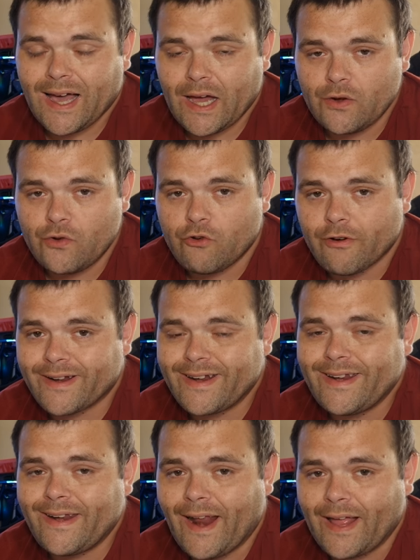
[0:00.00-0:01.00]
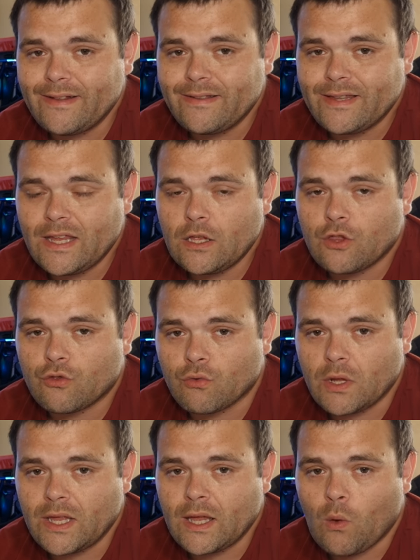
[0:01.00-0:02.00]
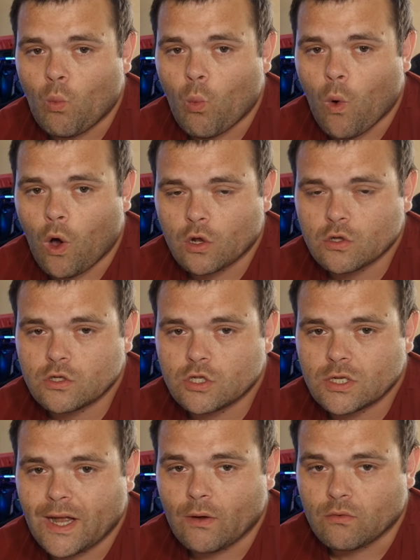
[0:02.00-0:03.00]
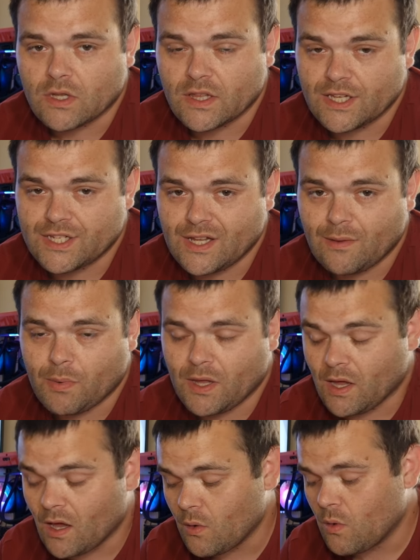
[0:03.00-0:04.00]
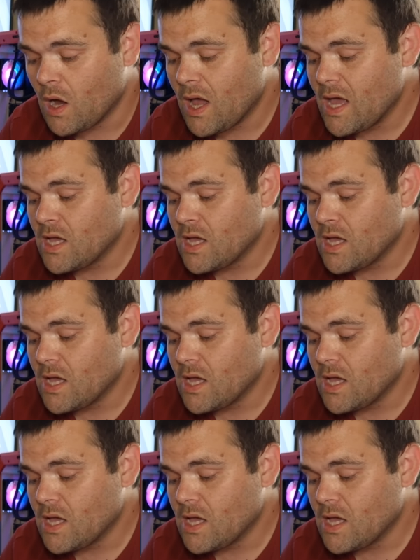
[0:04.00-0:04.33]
193 watts out of the CPU.